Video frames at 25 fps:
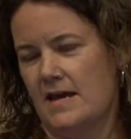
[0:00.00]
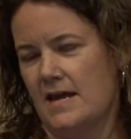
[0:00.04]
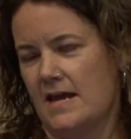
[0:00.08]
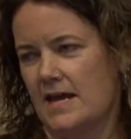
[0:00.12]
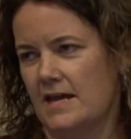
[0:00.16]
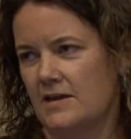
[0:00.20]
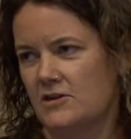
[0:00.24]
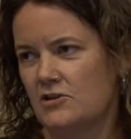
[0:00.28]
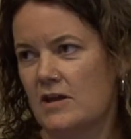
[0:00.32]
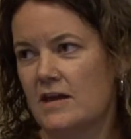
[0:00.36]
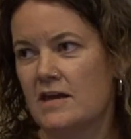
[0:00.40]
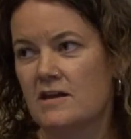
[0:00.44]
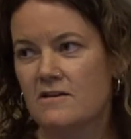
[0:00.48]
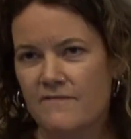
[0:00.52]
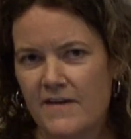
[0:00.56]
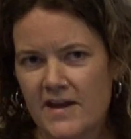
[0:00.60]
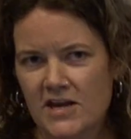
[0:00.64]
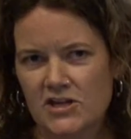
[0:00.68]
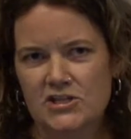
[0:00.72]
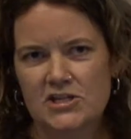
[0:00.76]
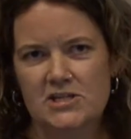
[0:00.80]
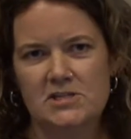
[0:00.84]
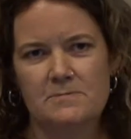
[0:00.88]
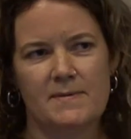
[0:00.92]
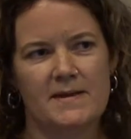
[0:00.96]
And
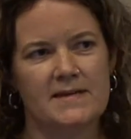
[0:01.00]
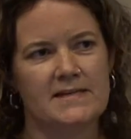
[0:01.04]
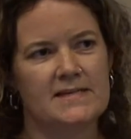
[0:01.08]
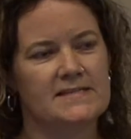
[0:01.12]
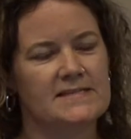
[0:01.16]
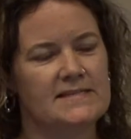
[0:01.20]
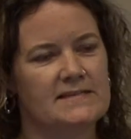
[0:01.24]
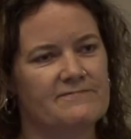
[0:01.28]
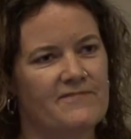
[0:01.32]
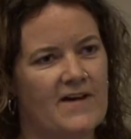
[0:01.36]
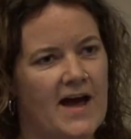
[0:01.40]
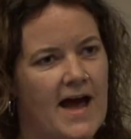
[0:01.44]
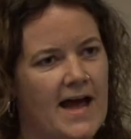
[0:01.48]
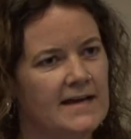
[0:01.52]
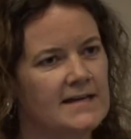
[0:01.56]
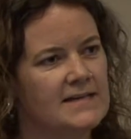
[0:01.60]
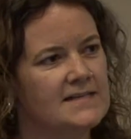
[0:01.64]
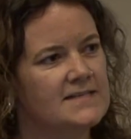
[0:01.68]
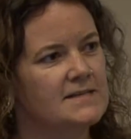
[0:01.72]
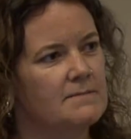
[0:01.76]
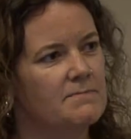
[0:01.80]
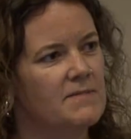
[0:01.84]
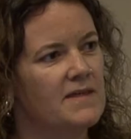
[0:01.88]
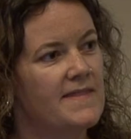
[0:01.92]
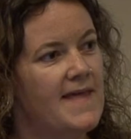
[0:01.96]
innovation is being defined
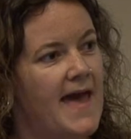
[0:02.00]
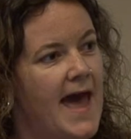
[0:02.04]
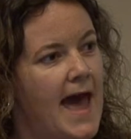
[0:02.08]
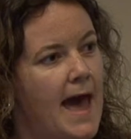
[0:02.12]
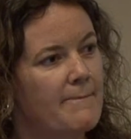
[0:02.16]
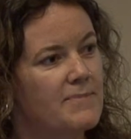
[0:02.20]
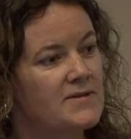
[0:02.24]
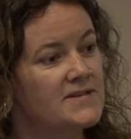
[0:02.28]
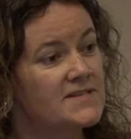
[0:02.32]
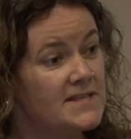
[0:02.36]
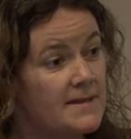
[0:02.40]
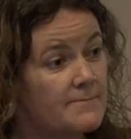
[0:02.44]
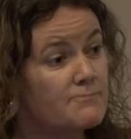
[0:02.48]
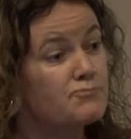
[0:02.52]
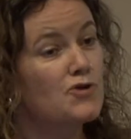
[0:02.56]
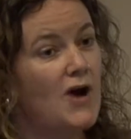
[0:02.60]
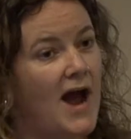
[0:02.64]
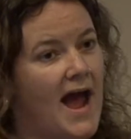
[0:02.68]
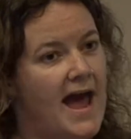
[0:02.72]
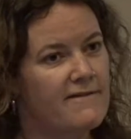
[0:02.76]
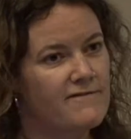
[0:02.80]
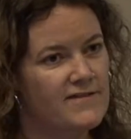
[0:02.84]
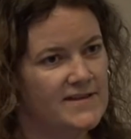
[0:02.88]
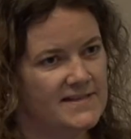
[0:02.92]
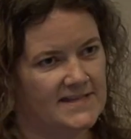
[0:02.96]
as something that happens in the
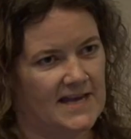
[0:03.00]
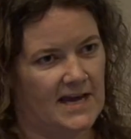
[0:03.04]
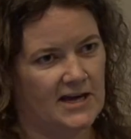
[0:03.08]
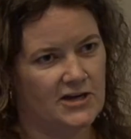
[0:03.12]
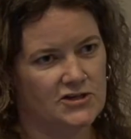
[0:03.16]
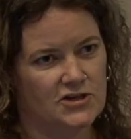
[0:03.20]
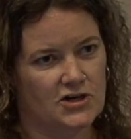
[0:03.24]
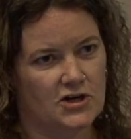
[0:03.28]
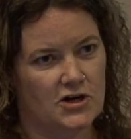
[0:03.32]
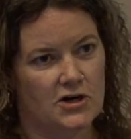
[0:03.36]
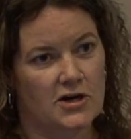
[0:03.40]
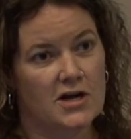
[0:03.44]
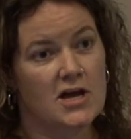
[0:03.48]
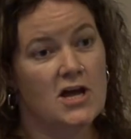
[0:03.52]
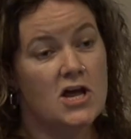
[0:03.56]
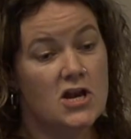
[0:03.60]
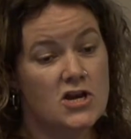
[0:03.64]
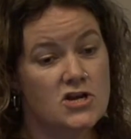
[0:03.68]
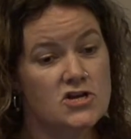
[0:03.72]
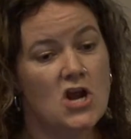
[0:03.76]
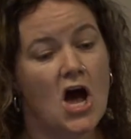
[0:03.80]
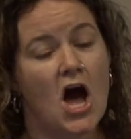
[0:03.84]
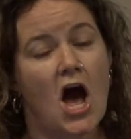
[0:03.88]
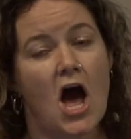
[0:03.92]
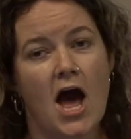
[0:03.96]
private sector,
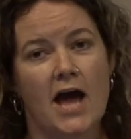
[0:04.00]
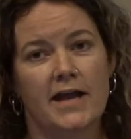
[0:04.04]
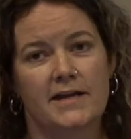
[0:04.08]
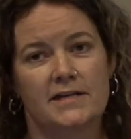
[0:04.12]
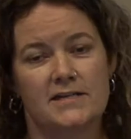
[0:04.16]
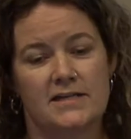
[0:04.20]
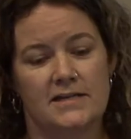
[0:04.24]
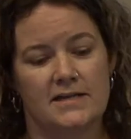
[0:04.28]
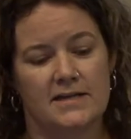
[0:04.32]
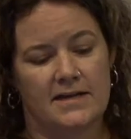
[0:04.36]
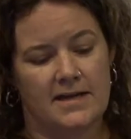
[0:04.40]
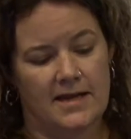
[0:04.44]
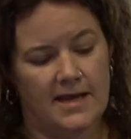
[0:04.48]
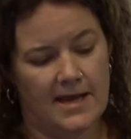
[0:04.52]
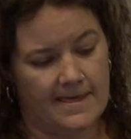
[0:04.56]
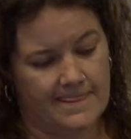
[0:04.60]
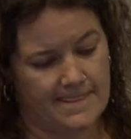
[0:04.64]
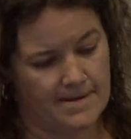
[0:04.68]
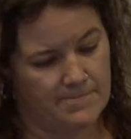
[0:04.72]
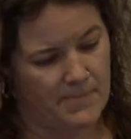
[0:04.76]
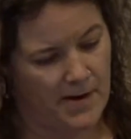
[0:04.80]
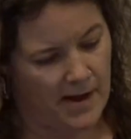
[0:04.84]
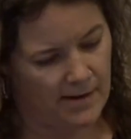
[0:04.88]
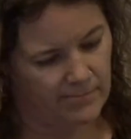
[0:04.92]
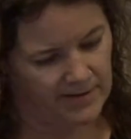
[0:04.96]
not in
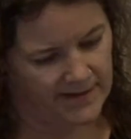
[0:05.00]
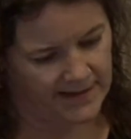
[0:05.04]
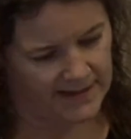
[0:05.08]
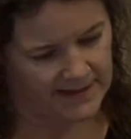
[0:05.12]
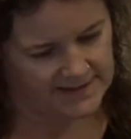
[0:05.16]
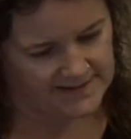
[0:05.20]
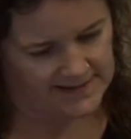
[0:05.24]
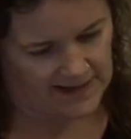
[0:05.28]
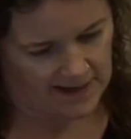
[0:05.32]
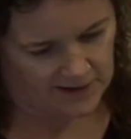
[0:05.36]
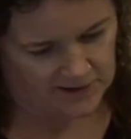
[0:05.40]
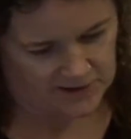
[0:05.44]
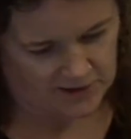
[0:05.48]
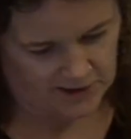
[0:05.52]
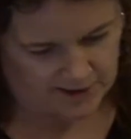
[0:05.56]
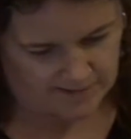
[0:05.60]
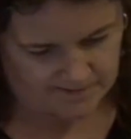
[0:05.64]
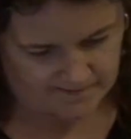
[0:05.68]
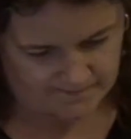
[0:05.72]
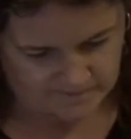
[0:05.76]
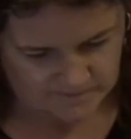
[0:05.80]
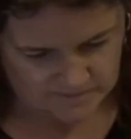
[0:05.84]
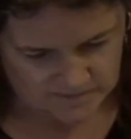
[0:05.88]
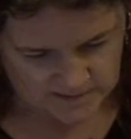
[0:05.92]
the public sector.